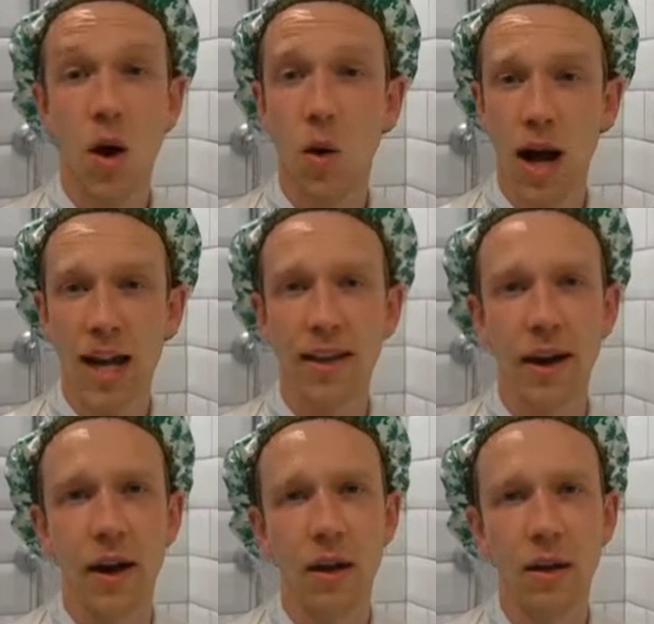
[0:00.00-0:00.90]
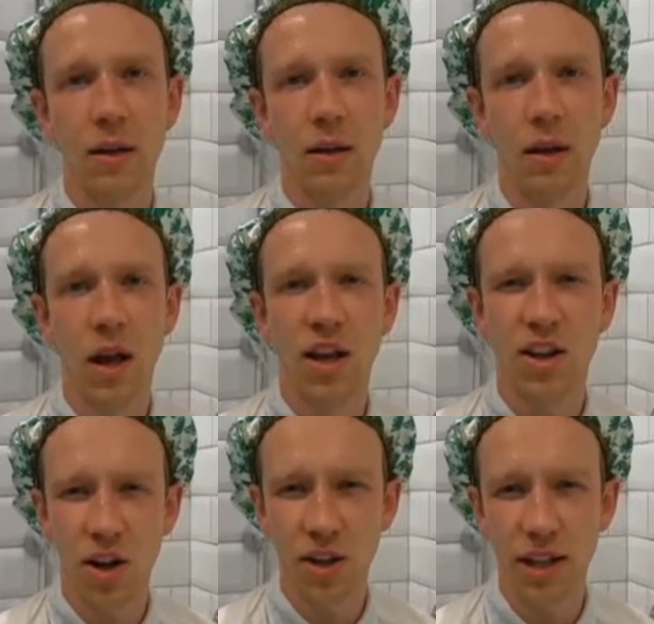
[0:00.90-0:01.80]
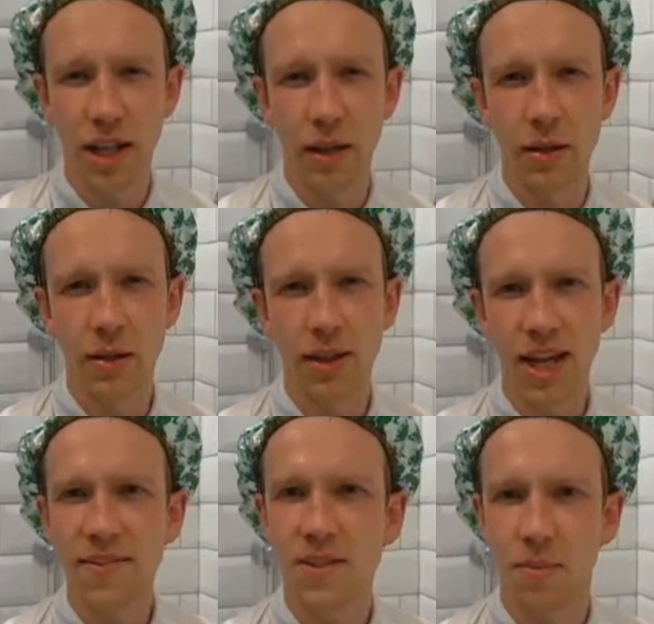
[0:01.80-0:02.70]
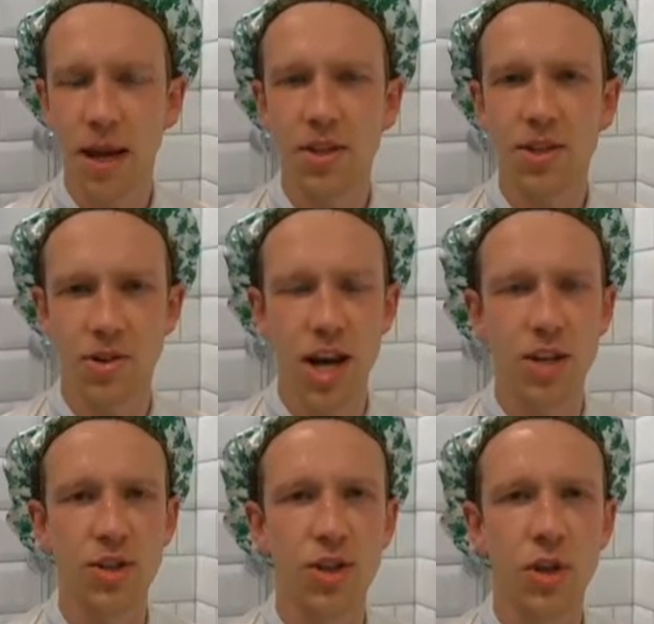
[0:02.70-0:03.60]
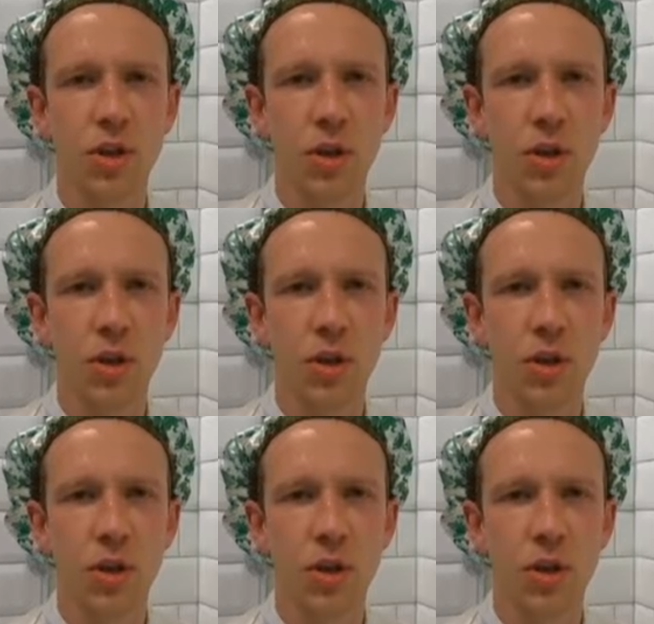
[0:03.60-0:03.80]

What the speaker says: Oh, hi there. Currently, life's a bit strange.